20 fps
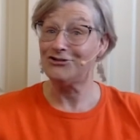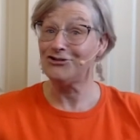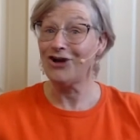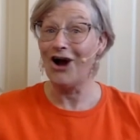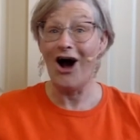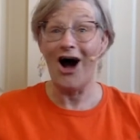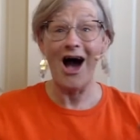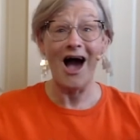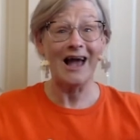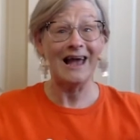
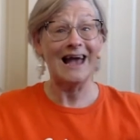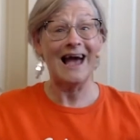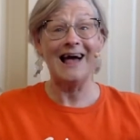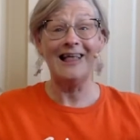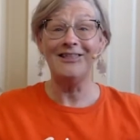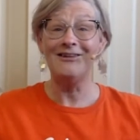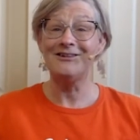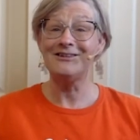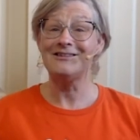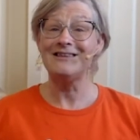chalk
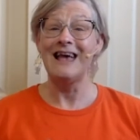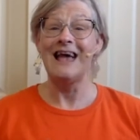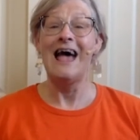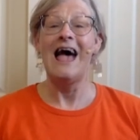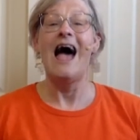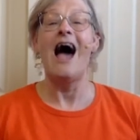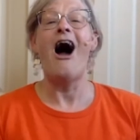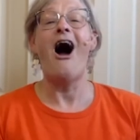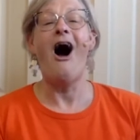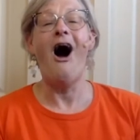colors
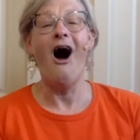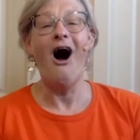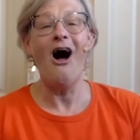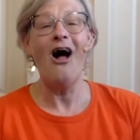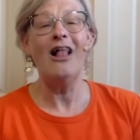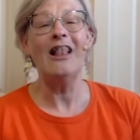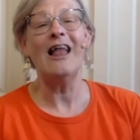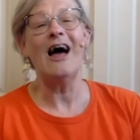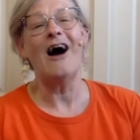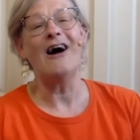
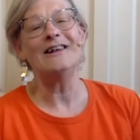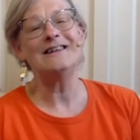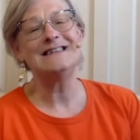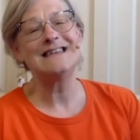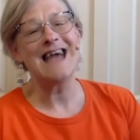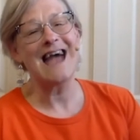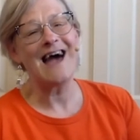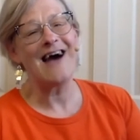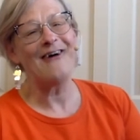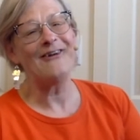all
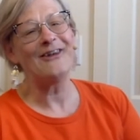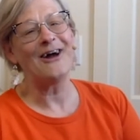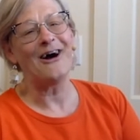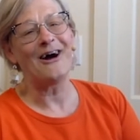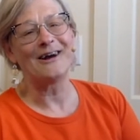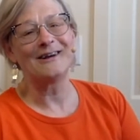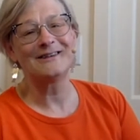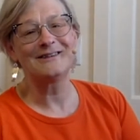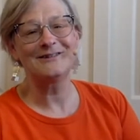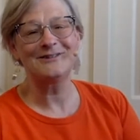down
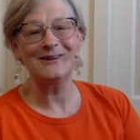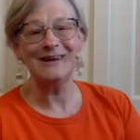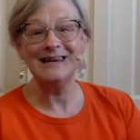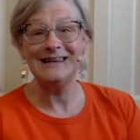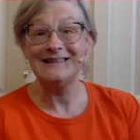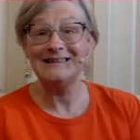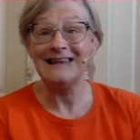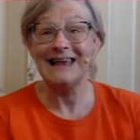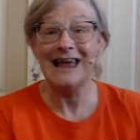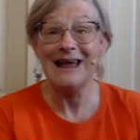our
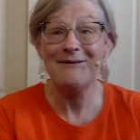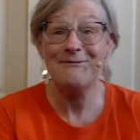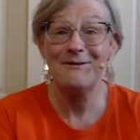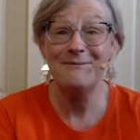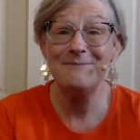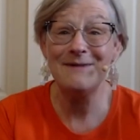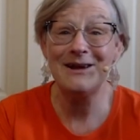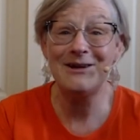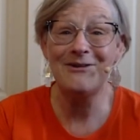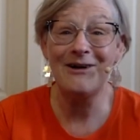streets, it
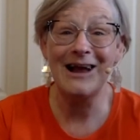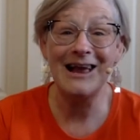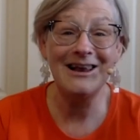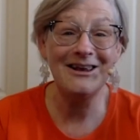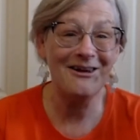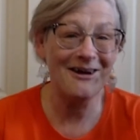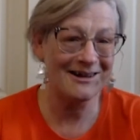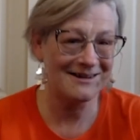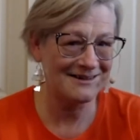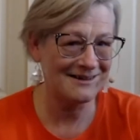would be great
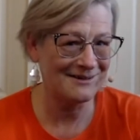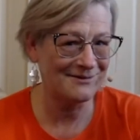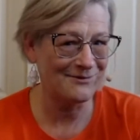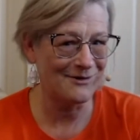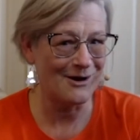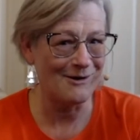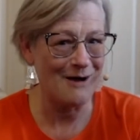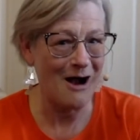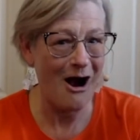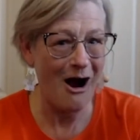not just
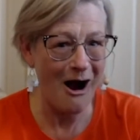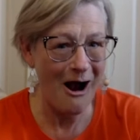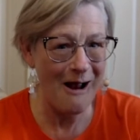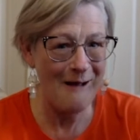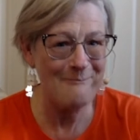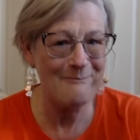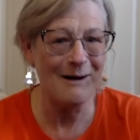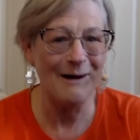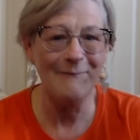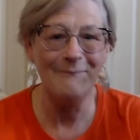for
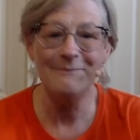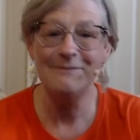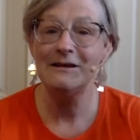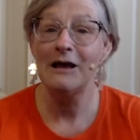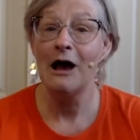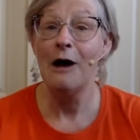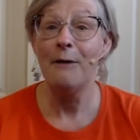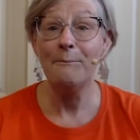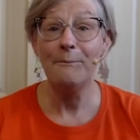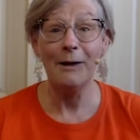our mums,
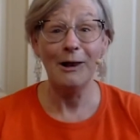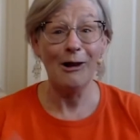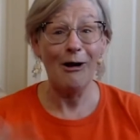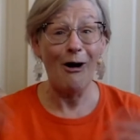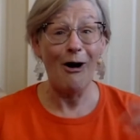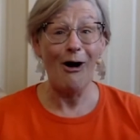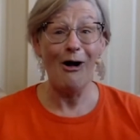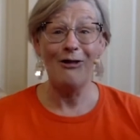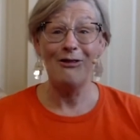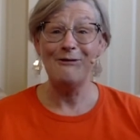but
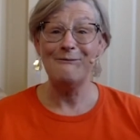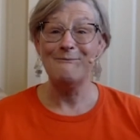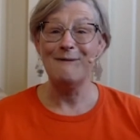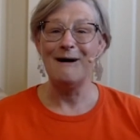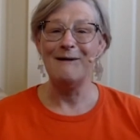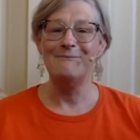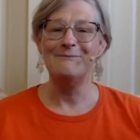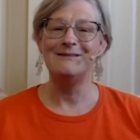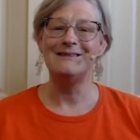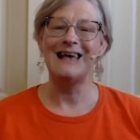all the
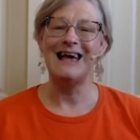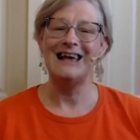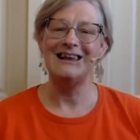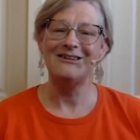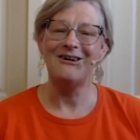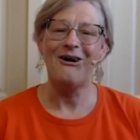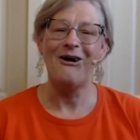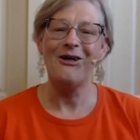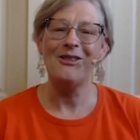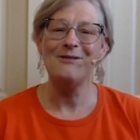mums and
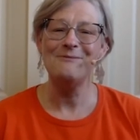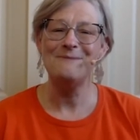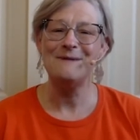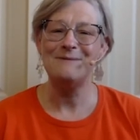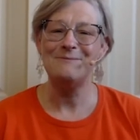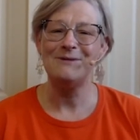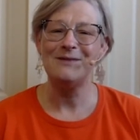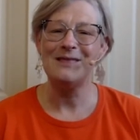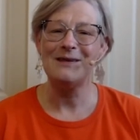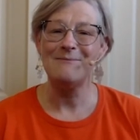all the
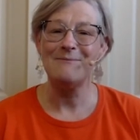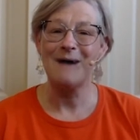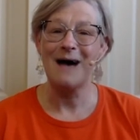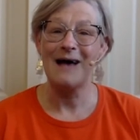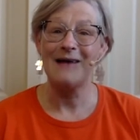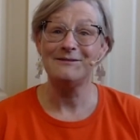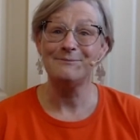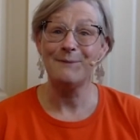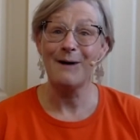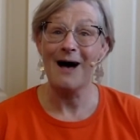people that
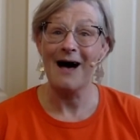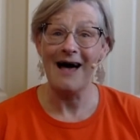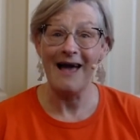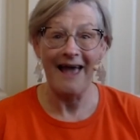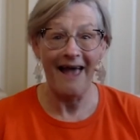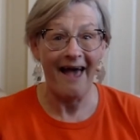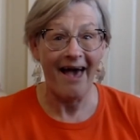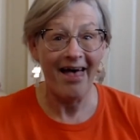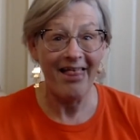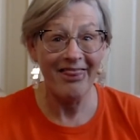pass
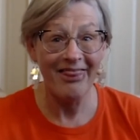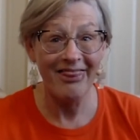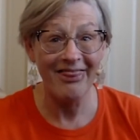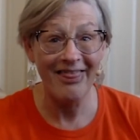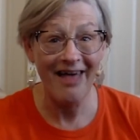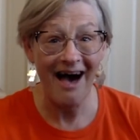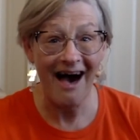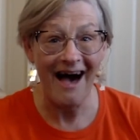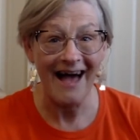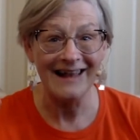by.
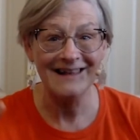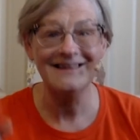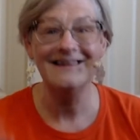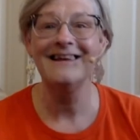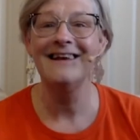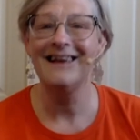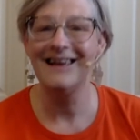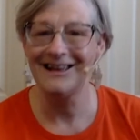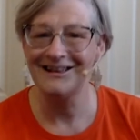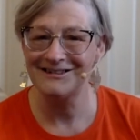That
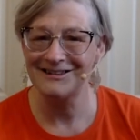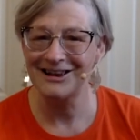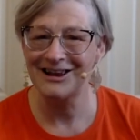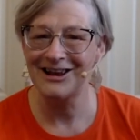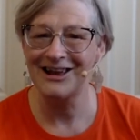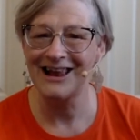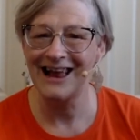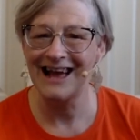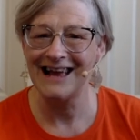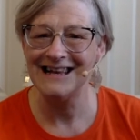is a
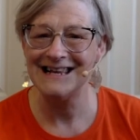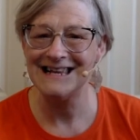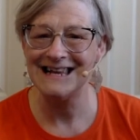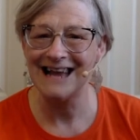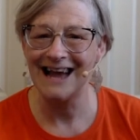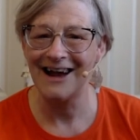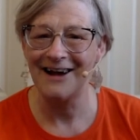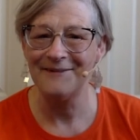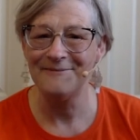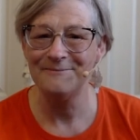good
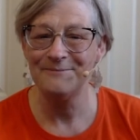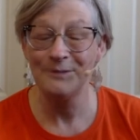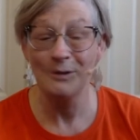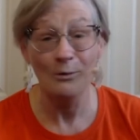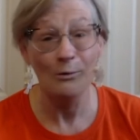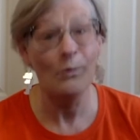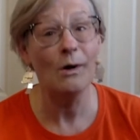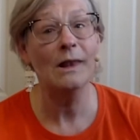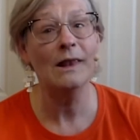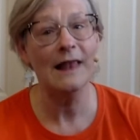idea.
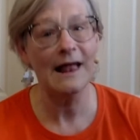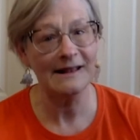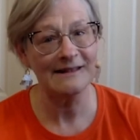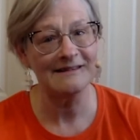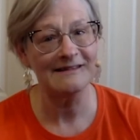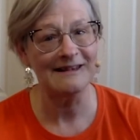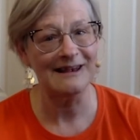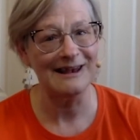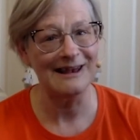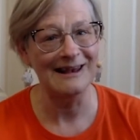Well, let's
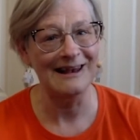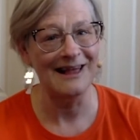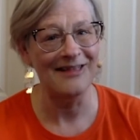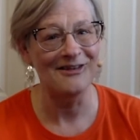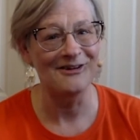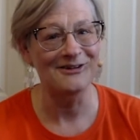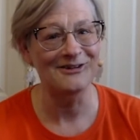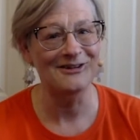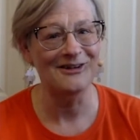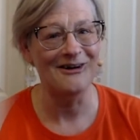sing
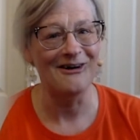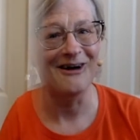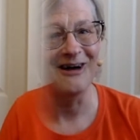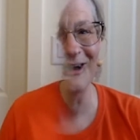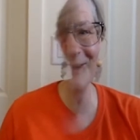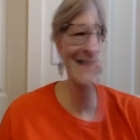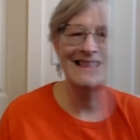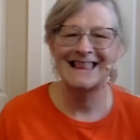another song.